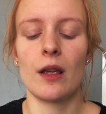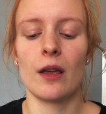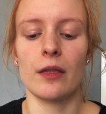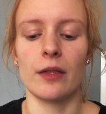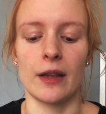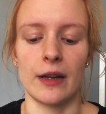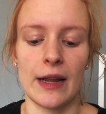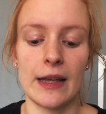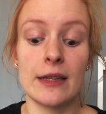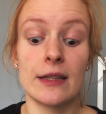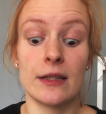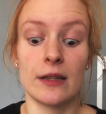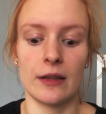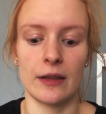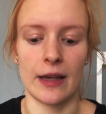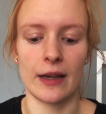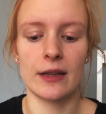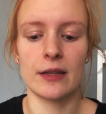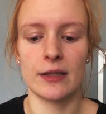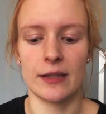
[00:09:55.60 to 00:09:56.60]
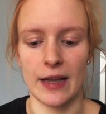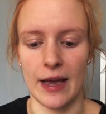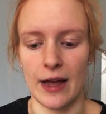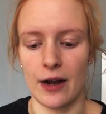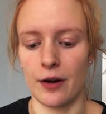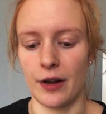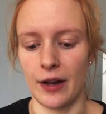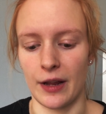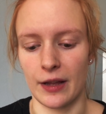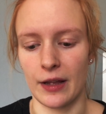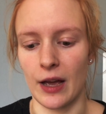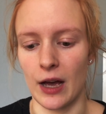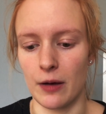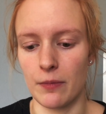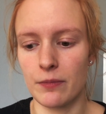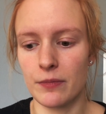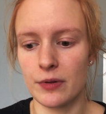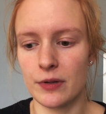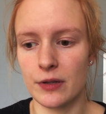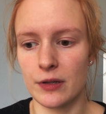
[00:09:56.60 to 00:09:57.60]
the next Saturday
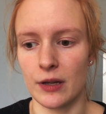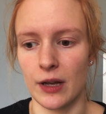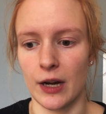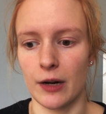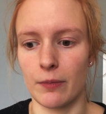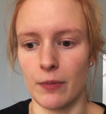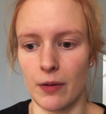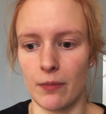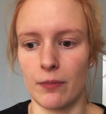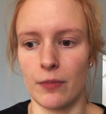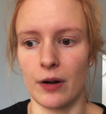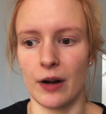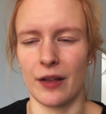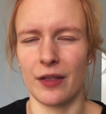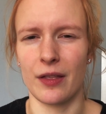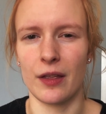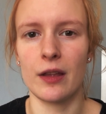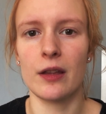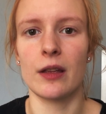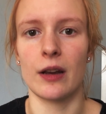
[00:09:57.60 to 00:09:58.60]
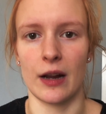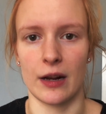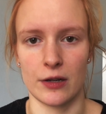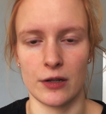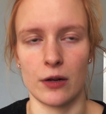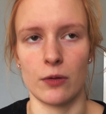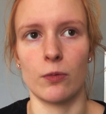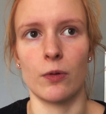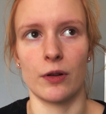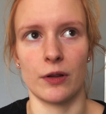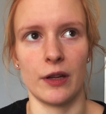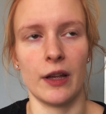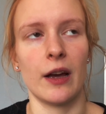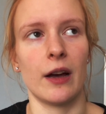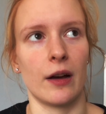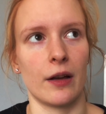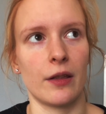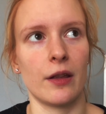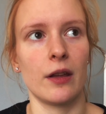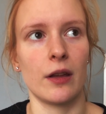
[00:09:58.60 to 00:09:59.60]
comes. I remember, I think it actually was,
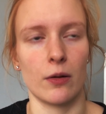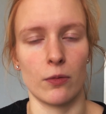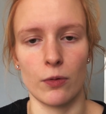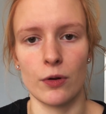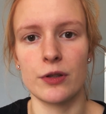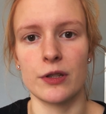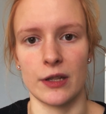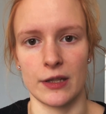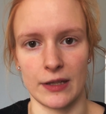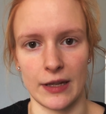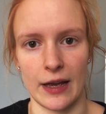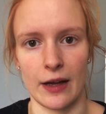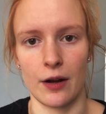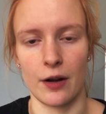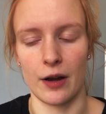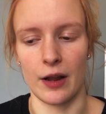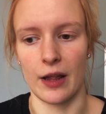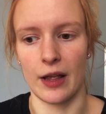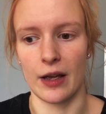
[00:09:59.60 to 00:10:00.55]
yeah, I think it was a Saturday